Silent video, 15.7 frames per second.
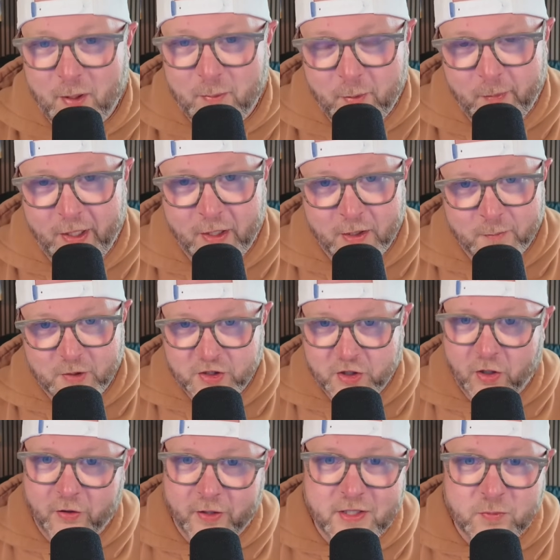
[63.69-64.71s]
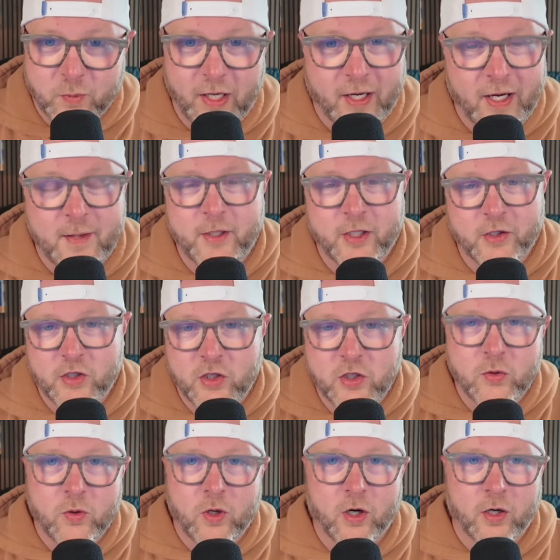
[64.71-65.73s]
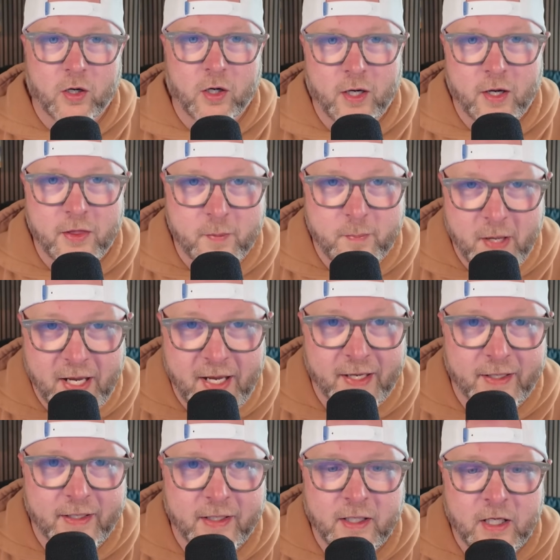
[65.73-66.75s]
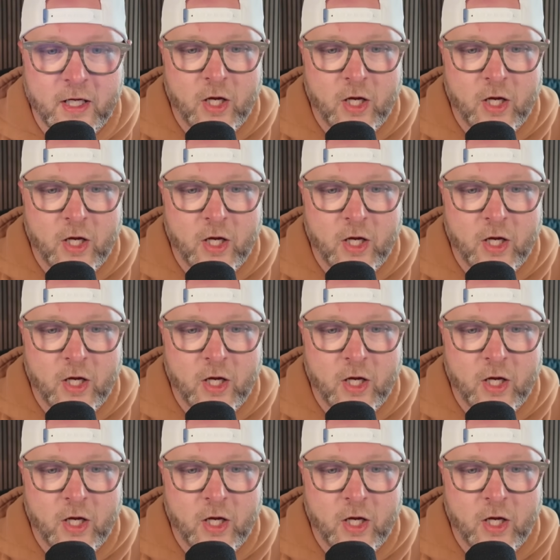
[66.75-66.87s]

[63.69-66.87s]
I'm the man on the Mounjaro. That's why I'm here. You are on The Pen.